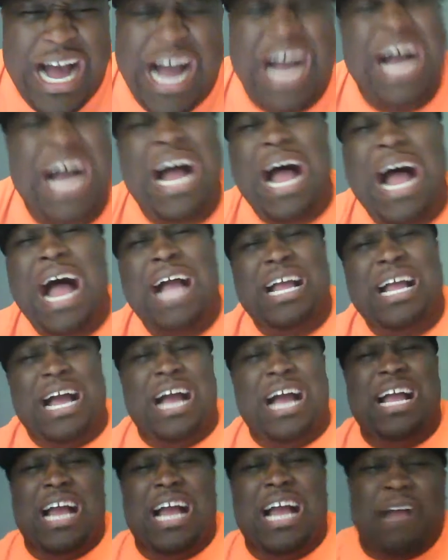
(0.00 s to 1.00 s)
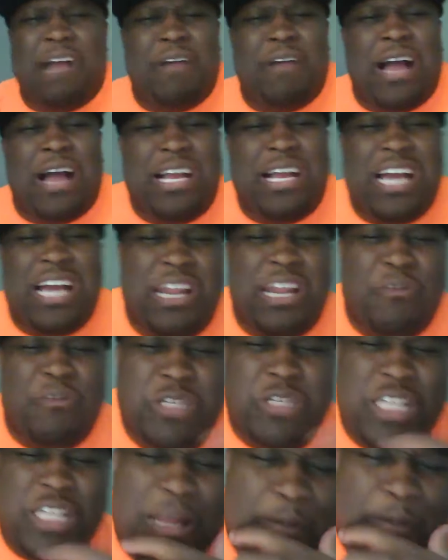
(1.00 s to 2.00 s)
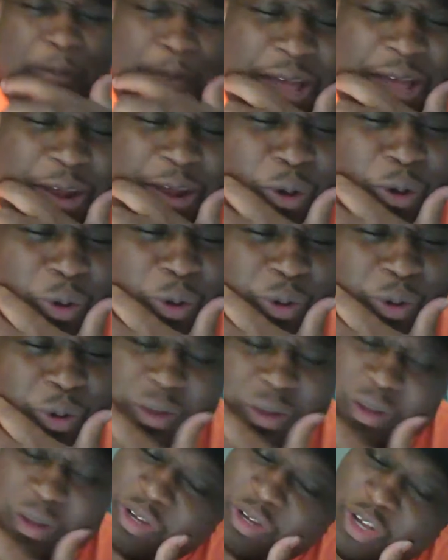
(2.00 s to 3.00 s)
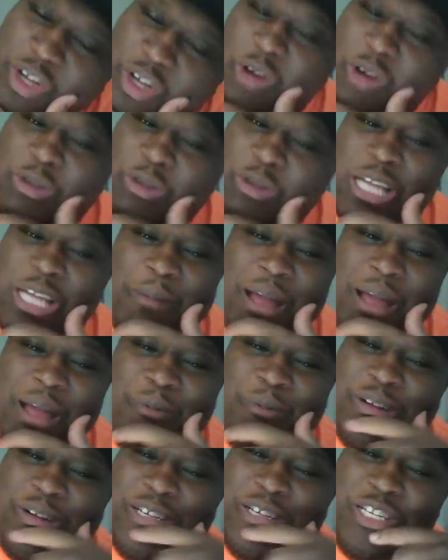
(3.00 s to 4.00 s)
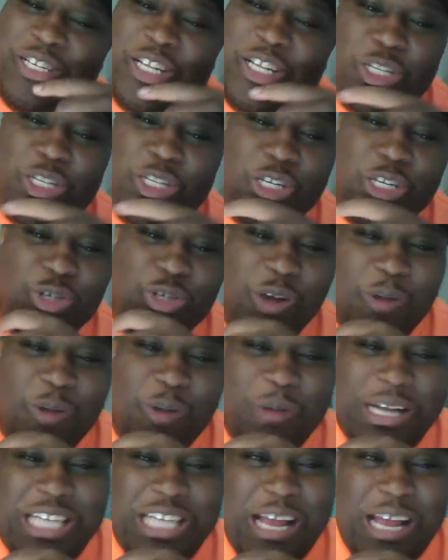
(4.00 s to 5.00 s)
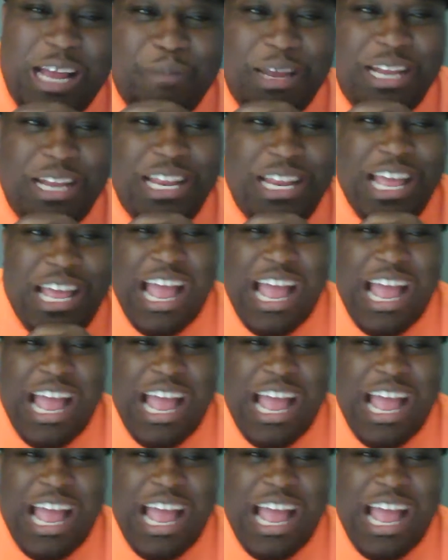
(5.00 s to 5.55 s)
I kind of was in the middle. Good old Jim Edwards, the strawweight champion.